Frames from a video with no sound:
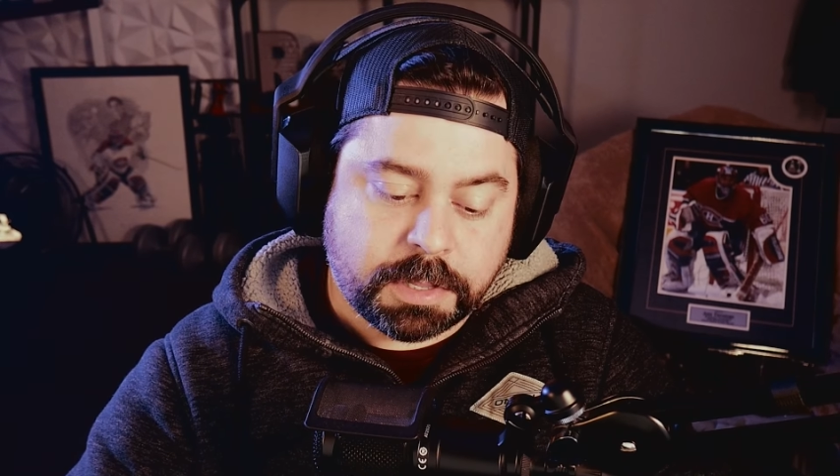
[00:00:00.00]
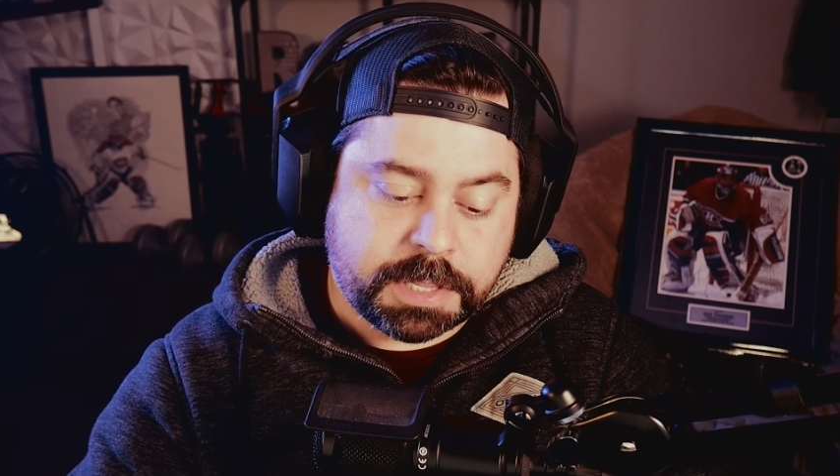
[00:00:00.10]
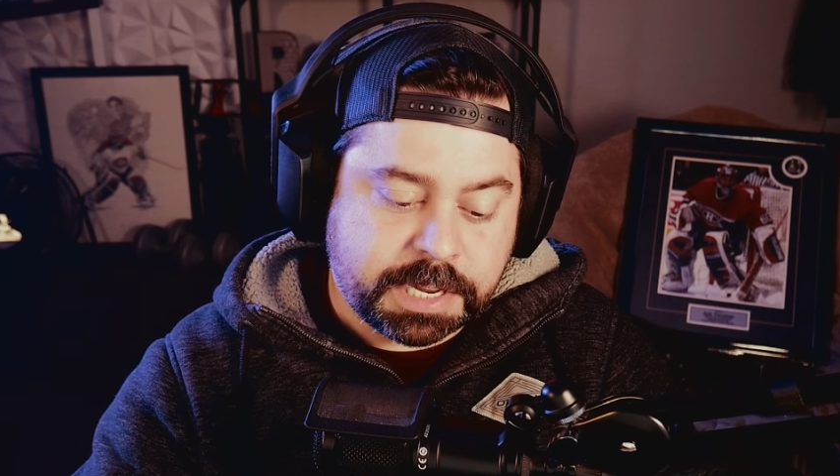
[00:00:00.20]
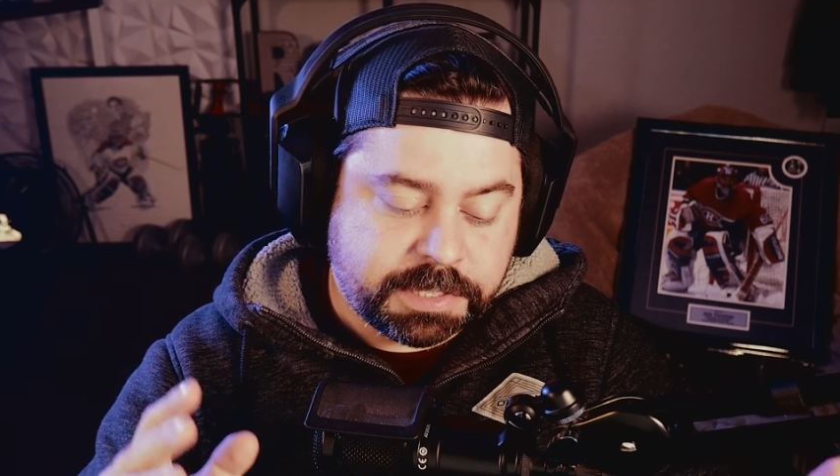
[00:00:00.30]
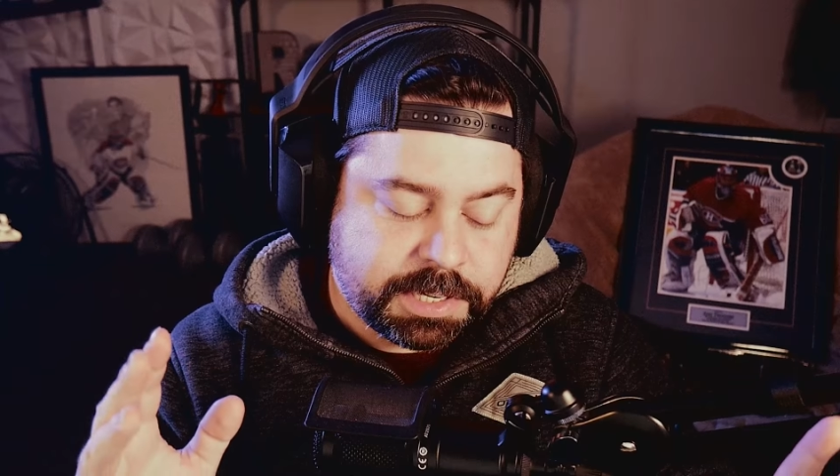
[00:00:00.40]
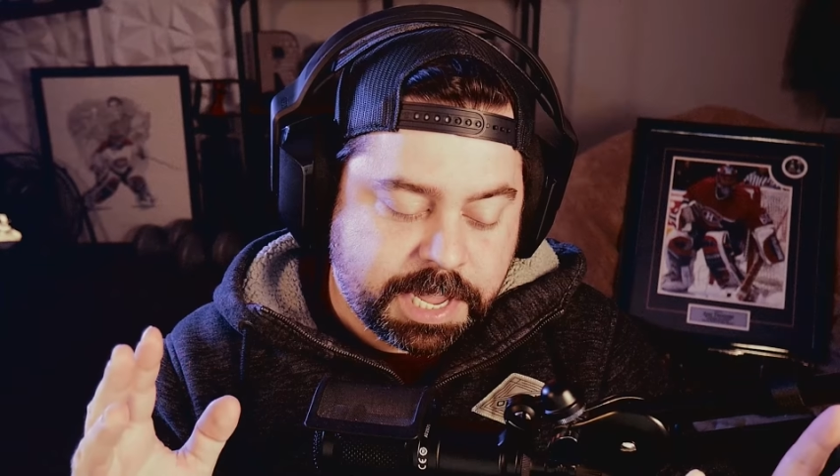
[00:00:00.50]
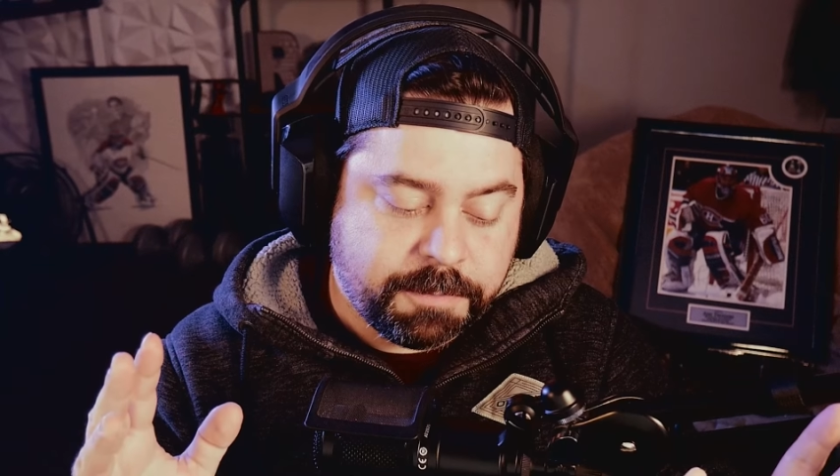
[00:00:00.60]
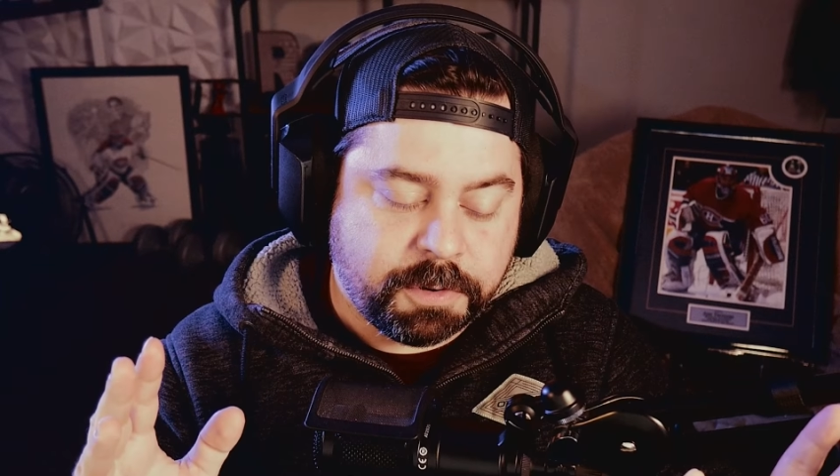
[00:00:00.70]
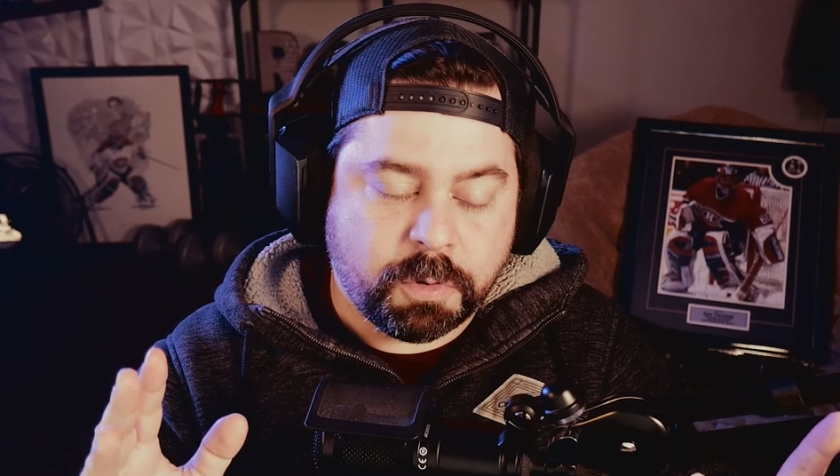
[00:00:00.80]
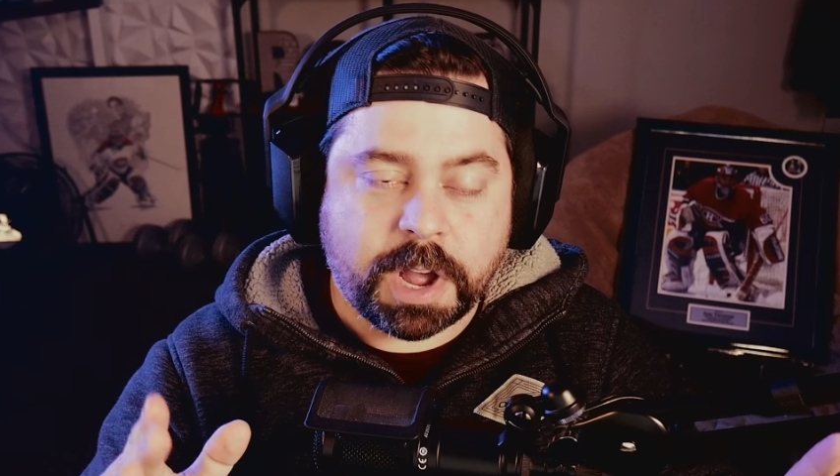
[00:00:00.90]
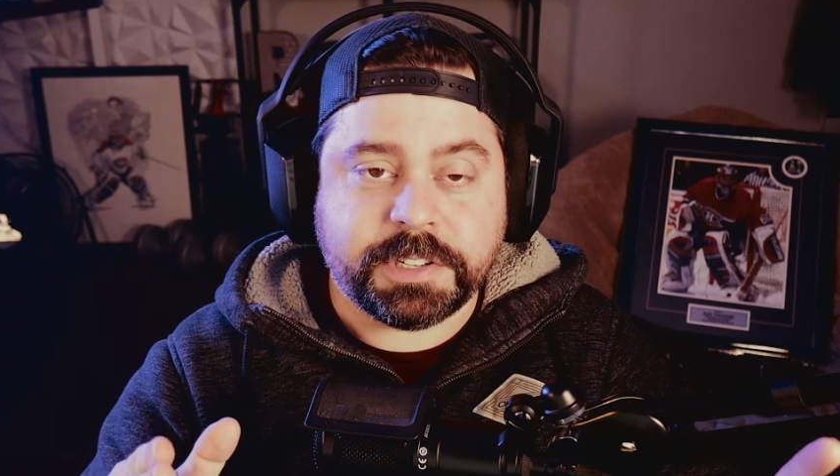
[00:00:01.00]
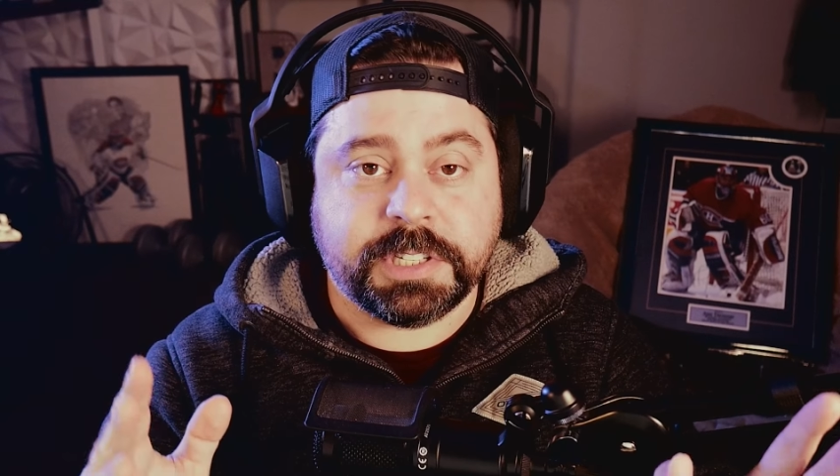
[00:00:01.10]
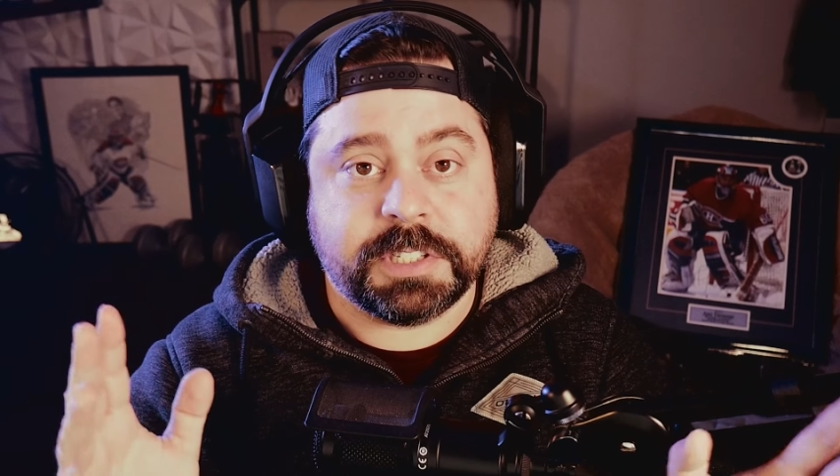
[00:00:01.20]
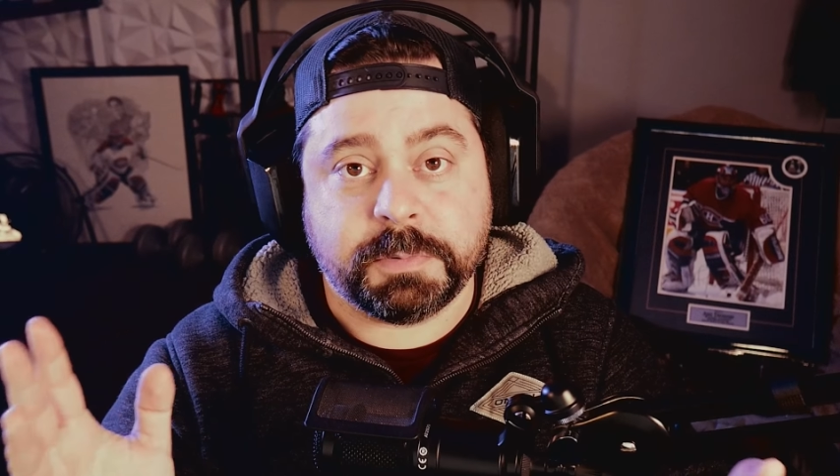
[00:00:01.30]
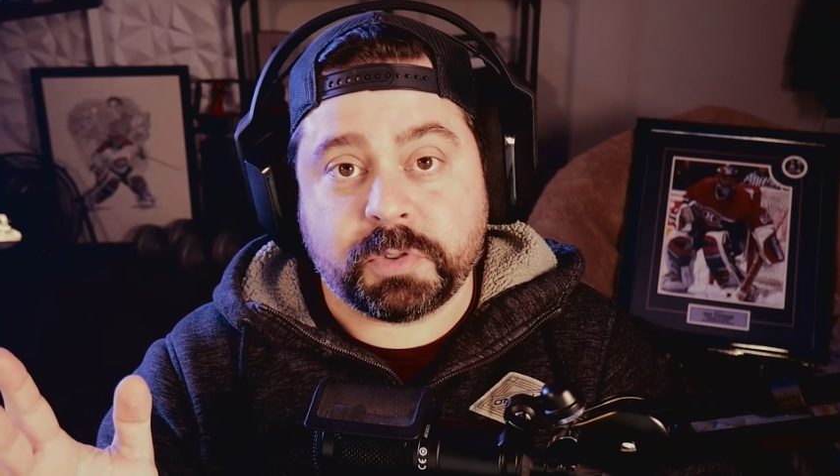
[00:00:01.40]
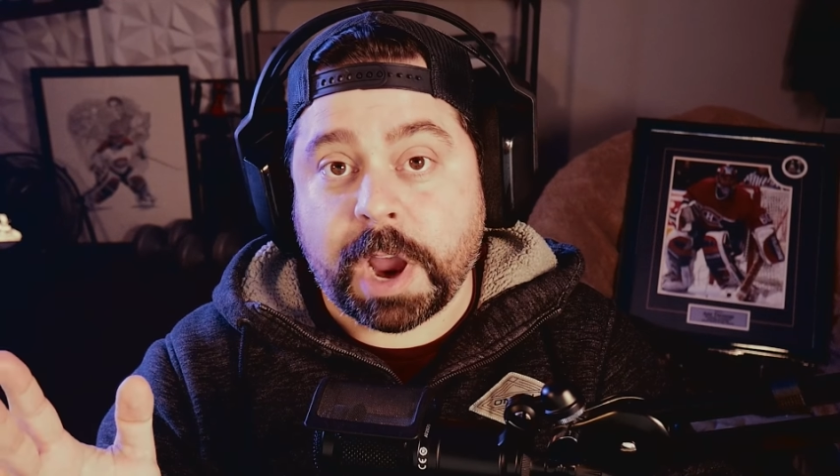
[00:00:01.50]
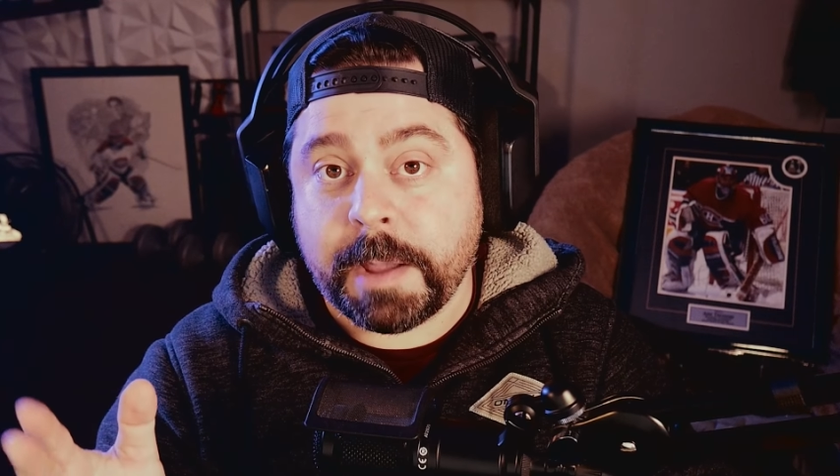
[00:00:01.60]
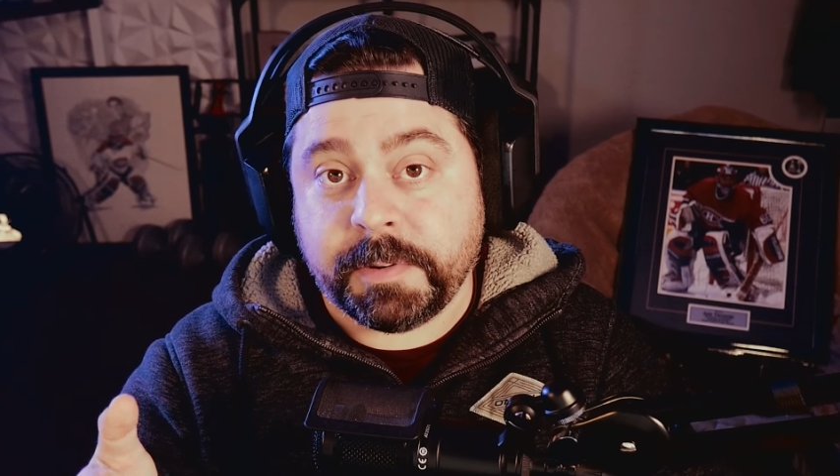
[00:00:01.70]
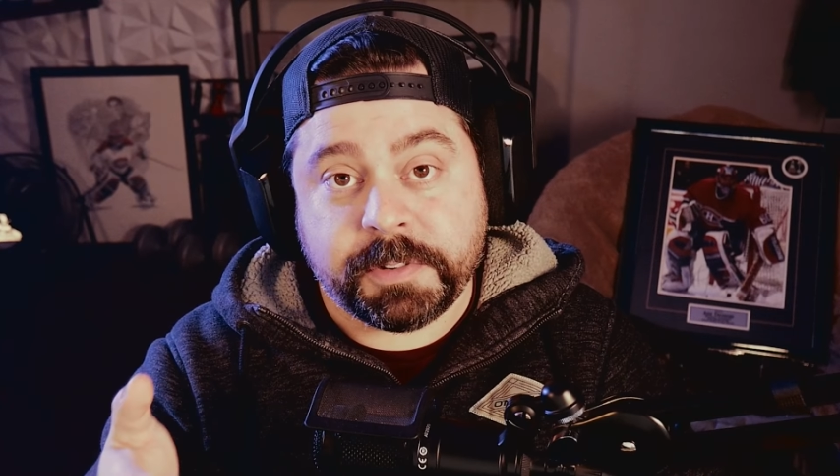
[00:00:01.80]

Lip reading: Thanks again for watching. Subscribe